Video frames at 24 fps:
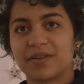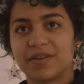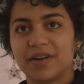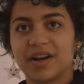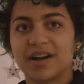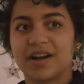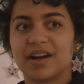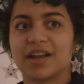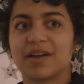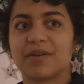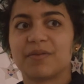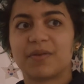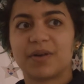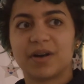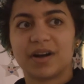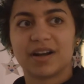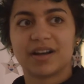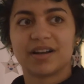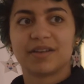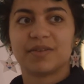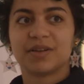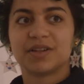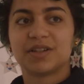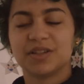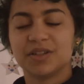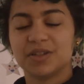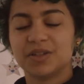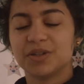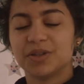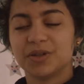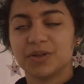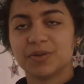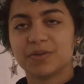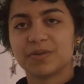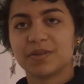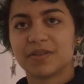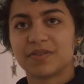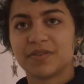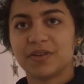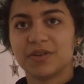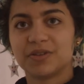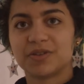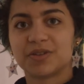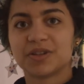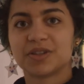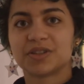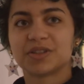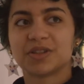career, like what to do in the future.